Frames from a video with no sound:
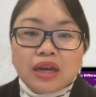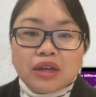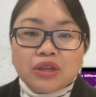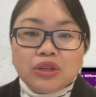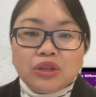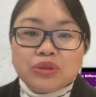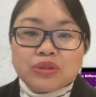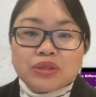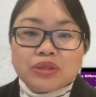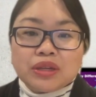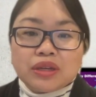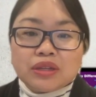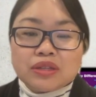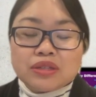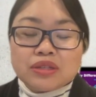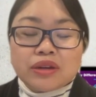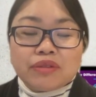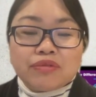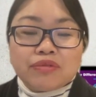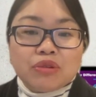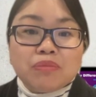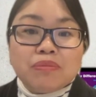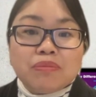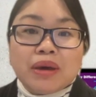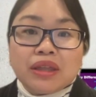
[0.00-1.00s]
using
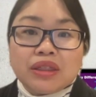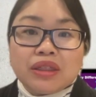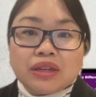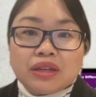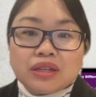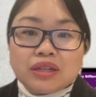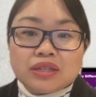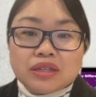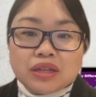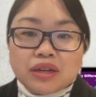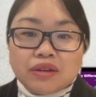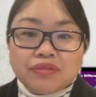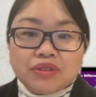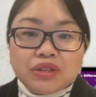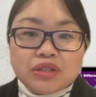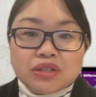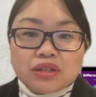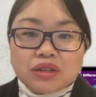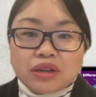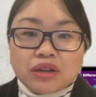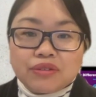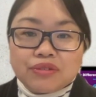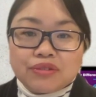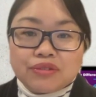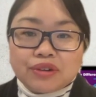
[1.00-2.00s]
several methods of
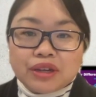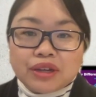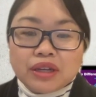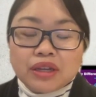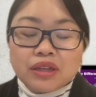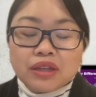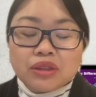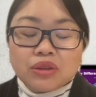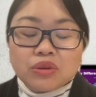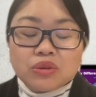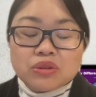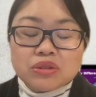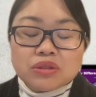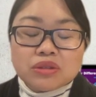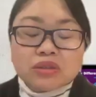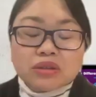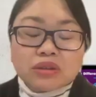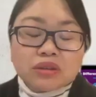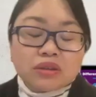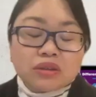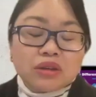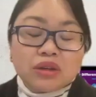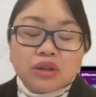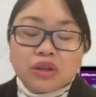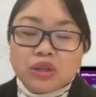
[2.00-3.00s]
discovery. Those
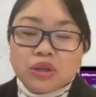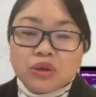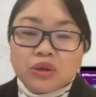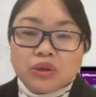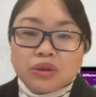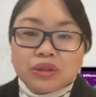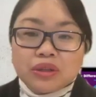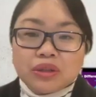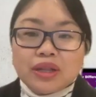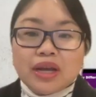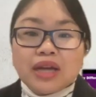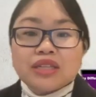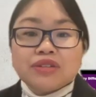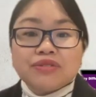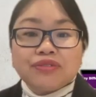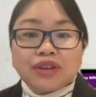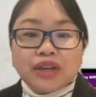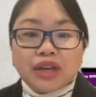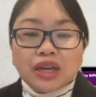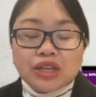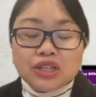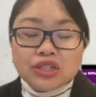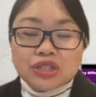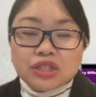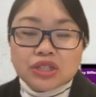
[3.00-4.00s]
include
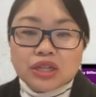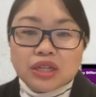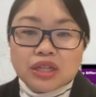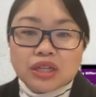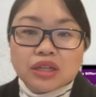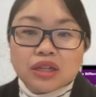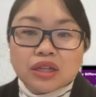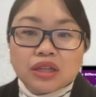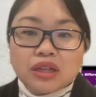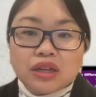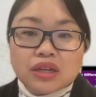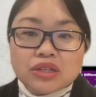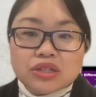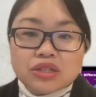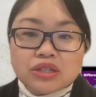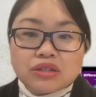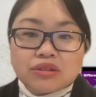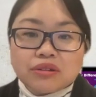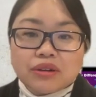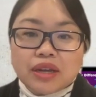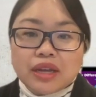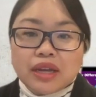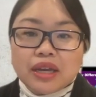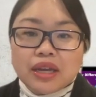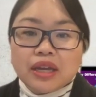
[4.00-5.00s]
classification,
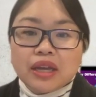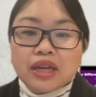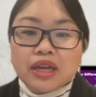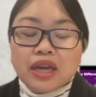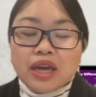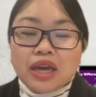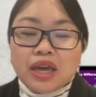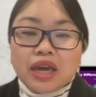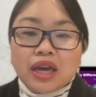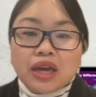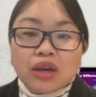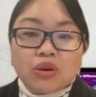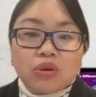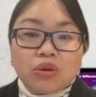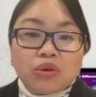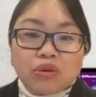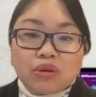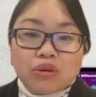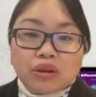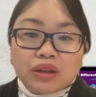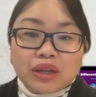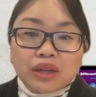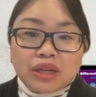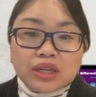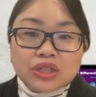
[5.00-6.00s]
clustering, and
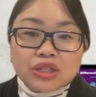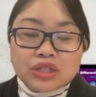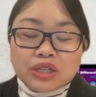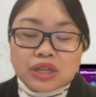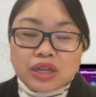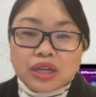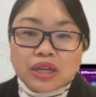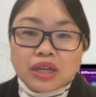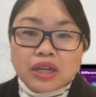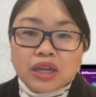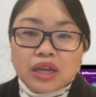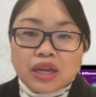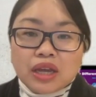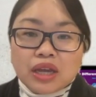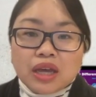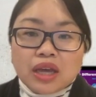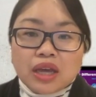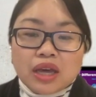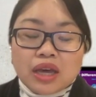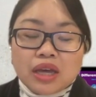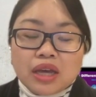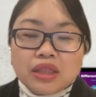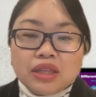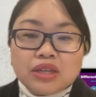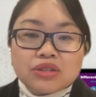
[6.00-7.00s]
correlation.
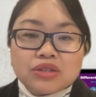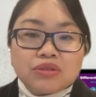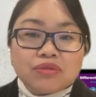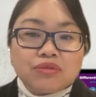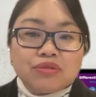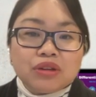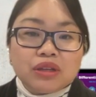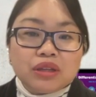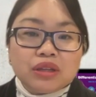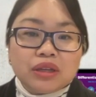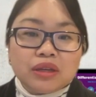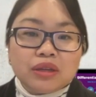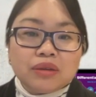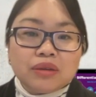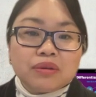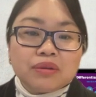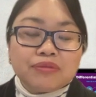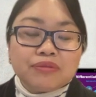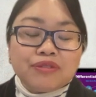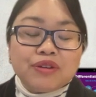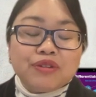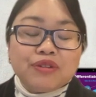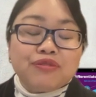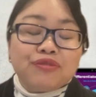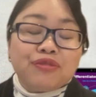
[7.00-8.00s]
And these are really
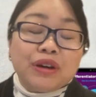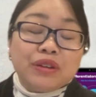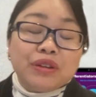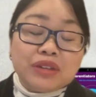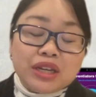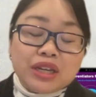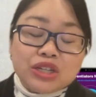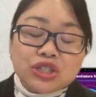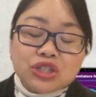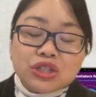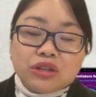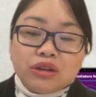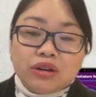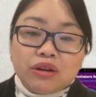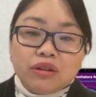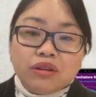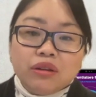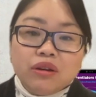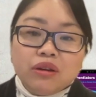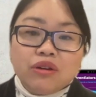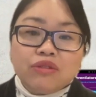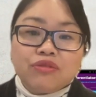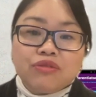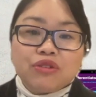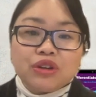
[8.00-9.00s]

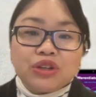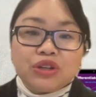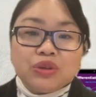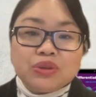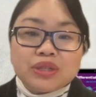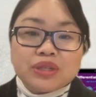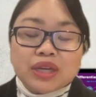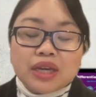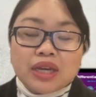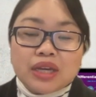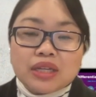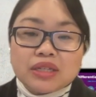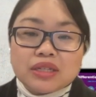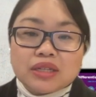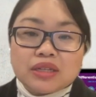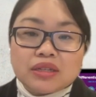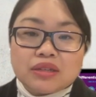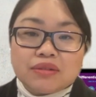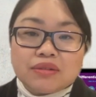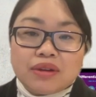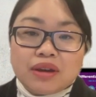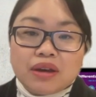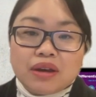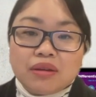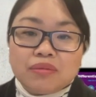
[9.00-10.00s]
foundational for use cases
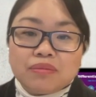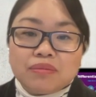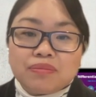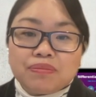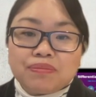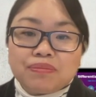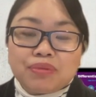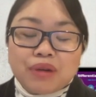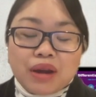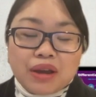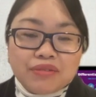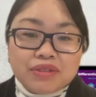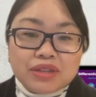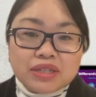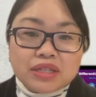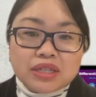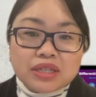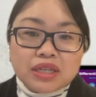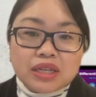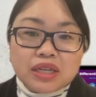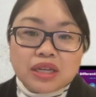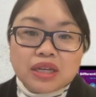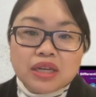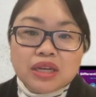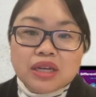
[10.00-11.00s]
around
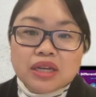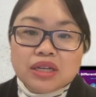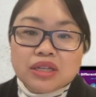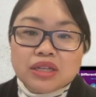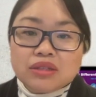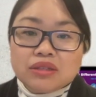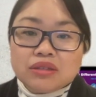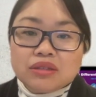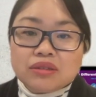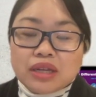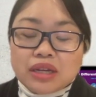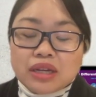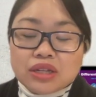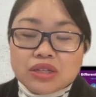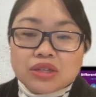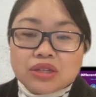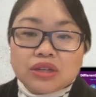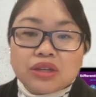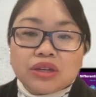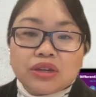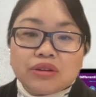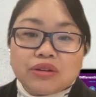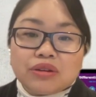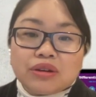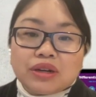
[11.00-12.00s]
privacy, data
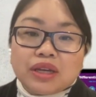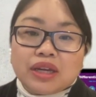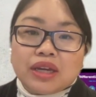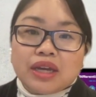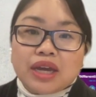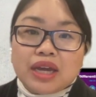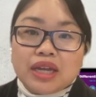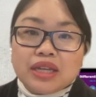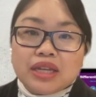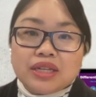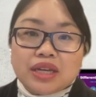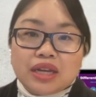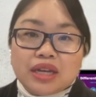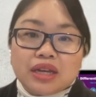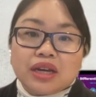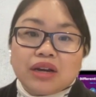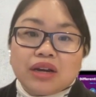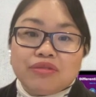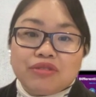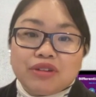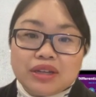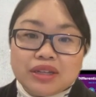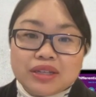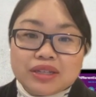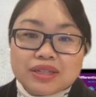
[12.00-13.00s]
security, and data
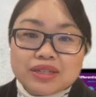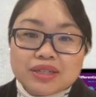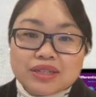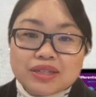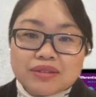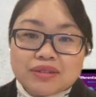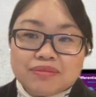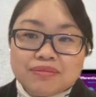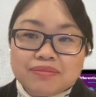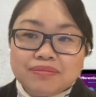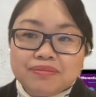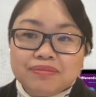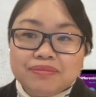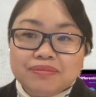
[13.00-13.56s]
governance.